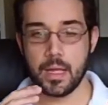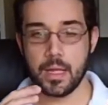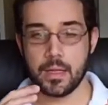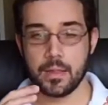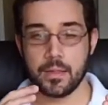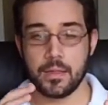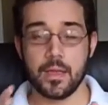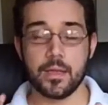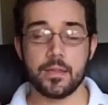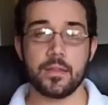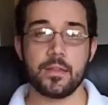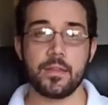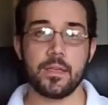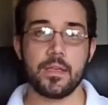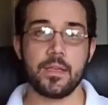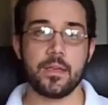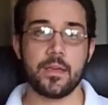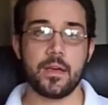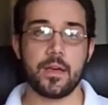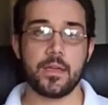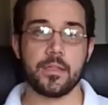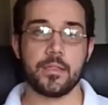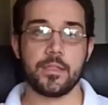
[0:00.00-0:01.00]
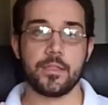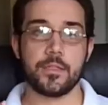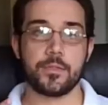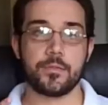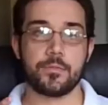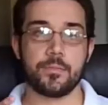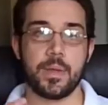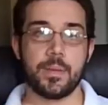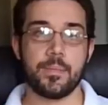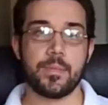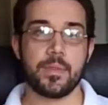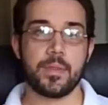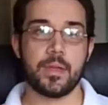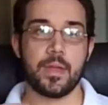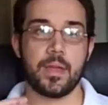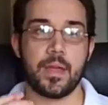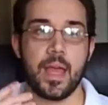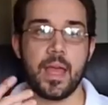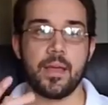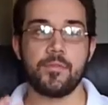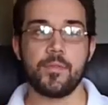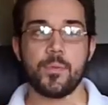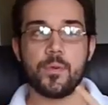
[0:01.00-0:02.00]
The other thing, guys, is to remember that
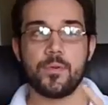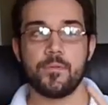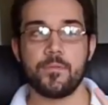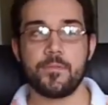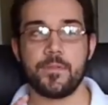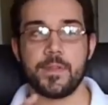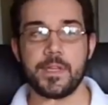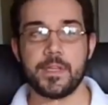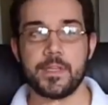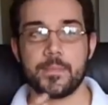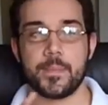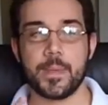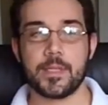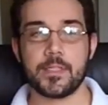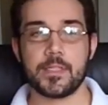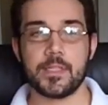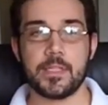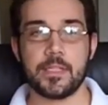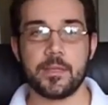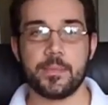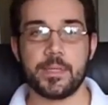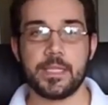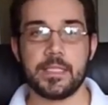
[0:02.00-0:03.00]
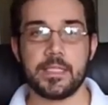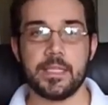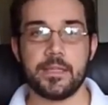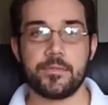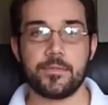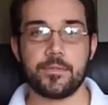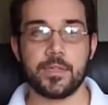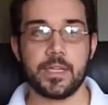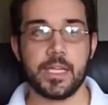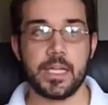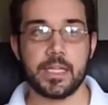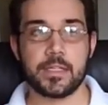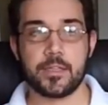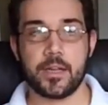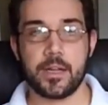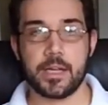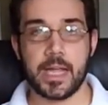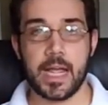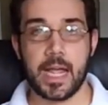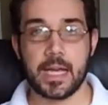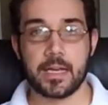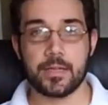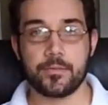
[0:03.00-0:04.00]
everyone fingerspells a little bit differently. It's like
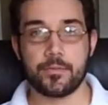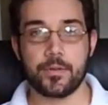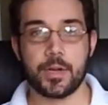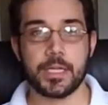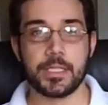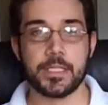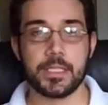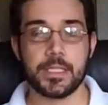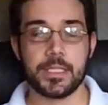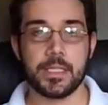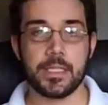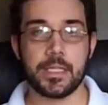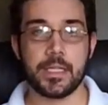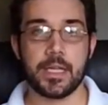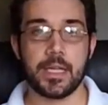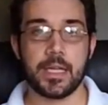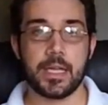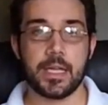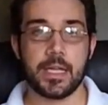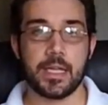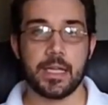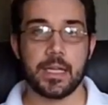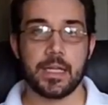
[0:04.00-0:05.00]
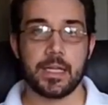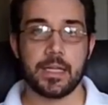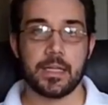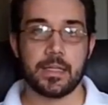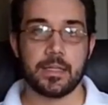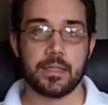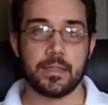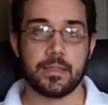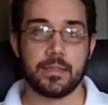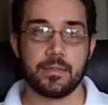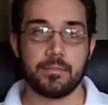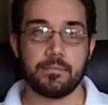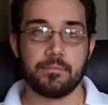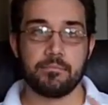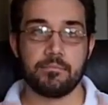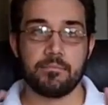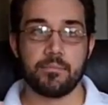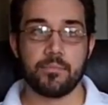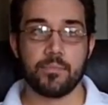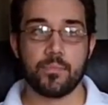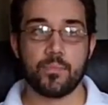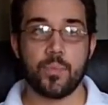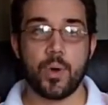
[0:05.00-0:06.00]
handwriting.
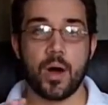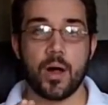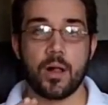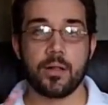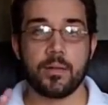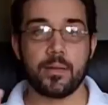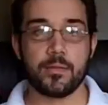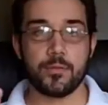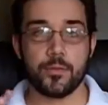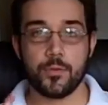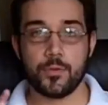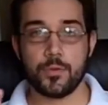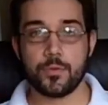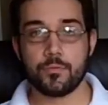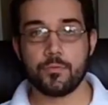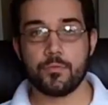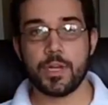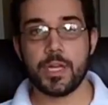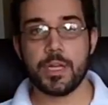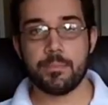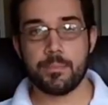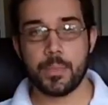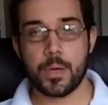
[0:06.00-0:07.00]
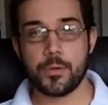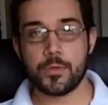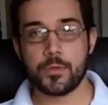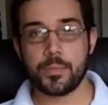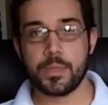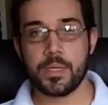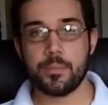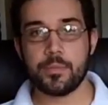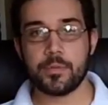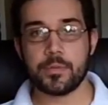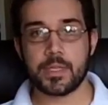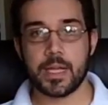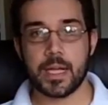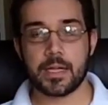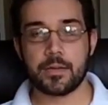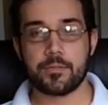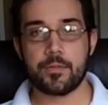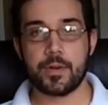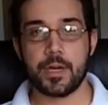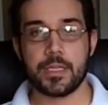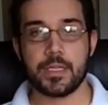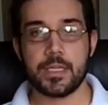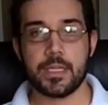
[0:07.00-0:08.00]
While you can read most people's
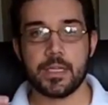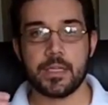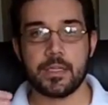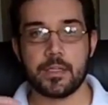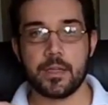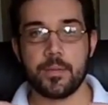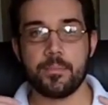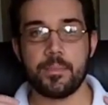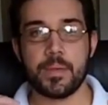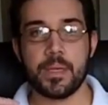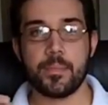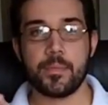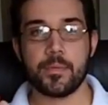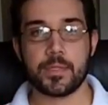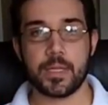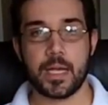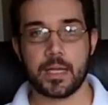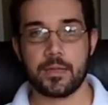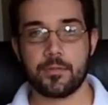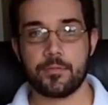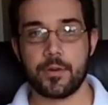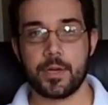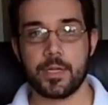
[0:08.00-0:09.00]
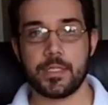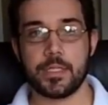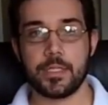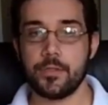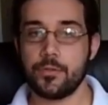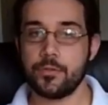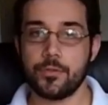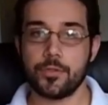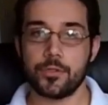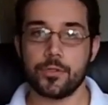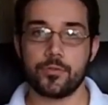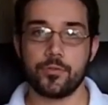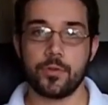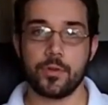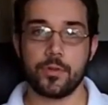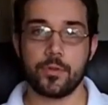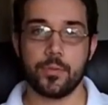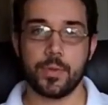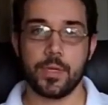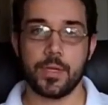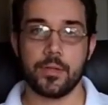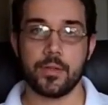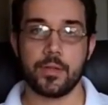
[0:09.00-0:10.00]
handwriting, some people's handwriting you'll just struggle
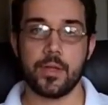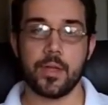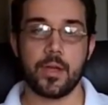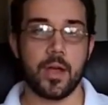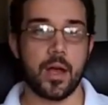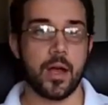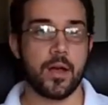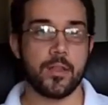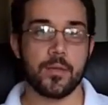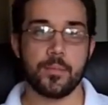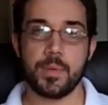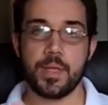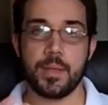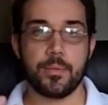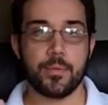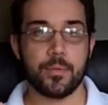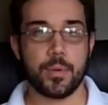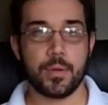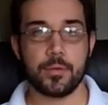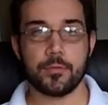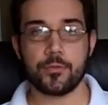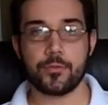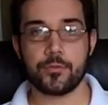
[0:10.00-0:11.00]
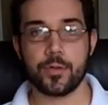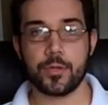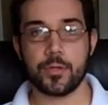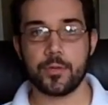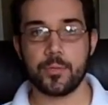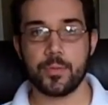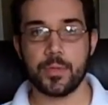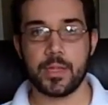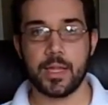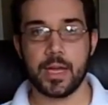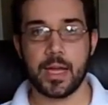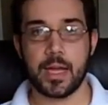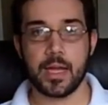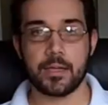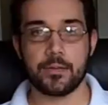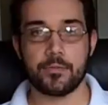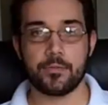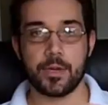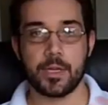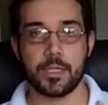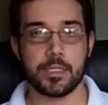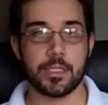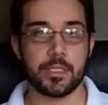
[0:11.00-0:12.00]
with. Other people won't struggle with that
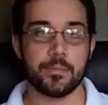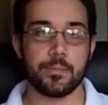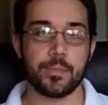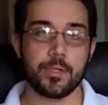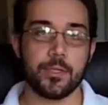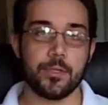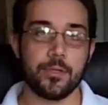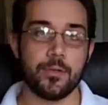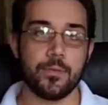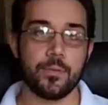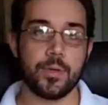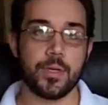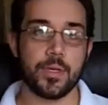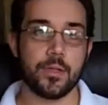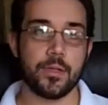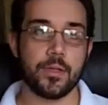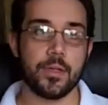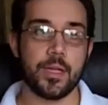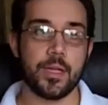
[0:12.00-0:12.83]
handwriting, but you will.